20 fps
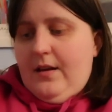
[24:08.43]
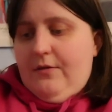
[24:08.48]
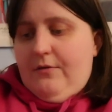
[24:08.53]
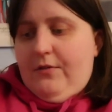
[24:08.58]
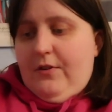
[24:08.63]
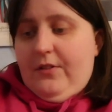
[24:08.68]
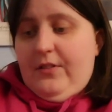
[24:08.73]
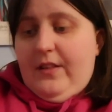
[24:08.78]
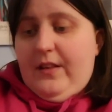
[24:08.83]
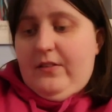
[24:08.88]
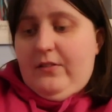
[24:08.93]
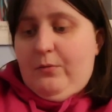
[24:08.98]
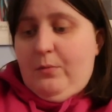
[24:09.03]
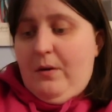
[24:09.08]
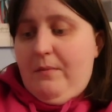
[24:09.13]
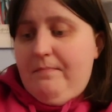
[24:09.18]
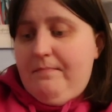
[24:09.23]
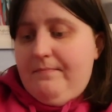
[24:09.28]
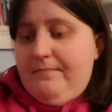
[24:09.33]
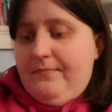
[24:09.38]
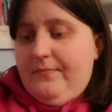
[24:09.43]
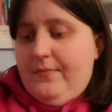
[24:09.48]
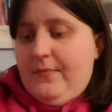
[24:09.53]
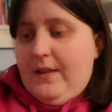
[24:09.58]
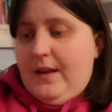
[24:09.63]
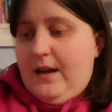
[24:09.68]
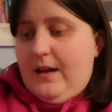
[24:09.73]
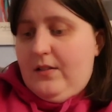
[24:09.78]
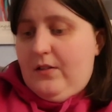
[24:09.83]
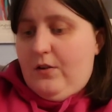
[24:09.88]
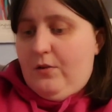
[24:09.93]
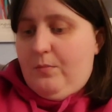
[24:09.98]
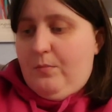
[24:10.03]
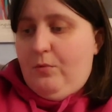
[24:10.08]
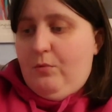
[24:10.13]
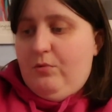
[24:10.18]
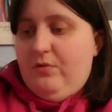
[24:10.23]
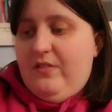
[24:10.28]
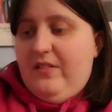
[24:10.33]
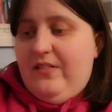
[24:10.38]
for this one, and they're
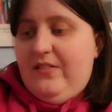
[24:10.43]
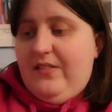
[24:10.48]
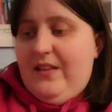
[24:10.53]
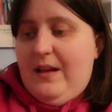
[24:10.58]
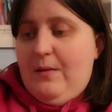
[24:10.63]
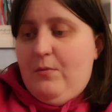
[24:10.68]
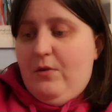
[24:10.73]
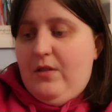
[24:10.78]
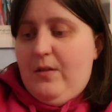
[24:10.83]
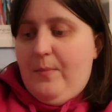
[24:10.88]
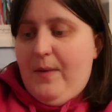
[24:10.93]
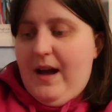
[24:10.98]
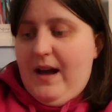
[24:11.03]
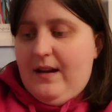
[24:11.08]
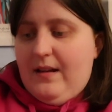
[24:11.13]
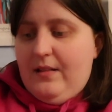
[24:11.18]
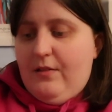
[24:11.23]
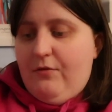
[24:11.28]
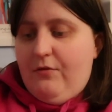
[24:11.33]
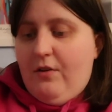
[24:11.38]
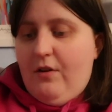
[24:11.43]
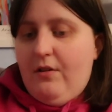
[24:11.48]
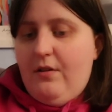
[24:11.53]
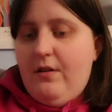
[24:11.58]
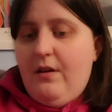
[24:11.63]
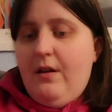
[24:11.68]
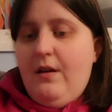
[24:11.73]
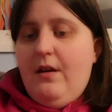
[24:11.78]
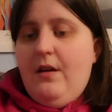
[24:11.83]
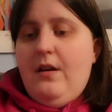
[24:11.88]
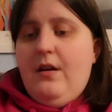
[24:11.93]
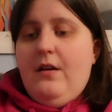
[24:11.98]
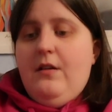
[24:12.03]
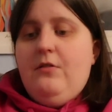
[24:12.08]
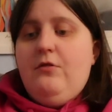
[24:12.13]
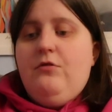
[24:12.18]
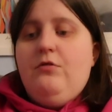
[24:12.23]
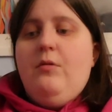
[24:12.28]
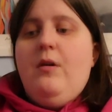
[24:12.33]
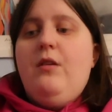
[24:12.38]
both the same on the back and the front.
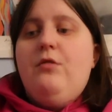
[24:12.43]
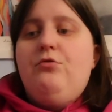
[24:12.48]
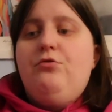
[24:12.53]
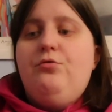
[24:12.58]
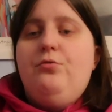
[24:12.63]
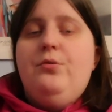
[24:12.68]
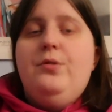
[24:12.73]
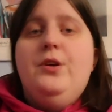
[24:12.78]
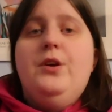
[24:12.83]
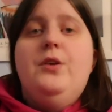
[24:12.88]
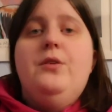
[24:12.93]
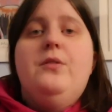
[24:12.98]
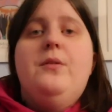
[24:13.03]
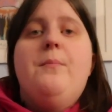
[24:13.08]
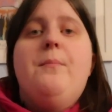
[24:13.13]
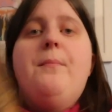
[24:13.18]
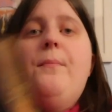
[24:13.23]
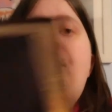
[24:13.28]
So I'll show you the